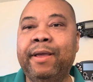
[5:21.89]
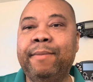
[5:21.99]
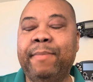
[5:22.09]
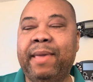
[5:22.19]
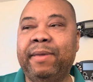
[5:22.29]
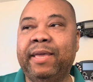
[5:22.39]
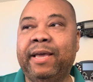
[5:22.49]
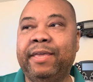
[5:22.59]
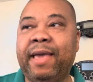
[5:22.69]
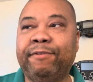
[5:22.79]
Maybe
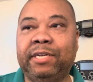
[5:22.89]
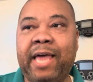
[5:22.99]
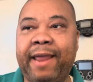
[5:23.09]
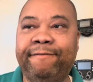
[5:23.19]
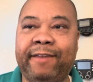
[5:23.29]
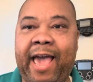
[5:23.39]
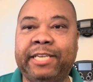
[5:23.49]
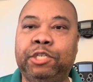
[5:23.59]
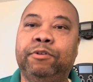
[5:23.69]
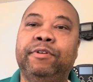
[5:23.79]
you have a light
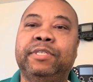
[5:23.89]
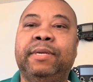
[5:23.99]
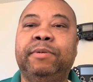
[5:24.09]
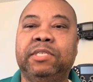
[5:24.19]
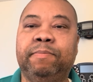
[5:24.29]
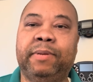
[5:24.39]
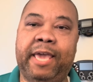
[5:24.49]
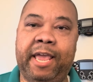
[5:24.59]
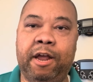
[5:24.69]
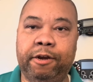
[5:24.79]
flashing, or there's some
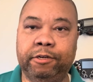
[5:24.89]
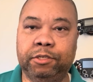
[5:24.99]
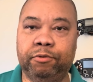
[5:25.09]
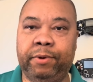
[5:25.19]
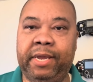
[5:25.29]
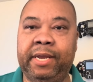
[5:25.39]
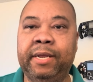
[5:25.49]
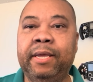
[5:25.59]
display on your screen,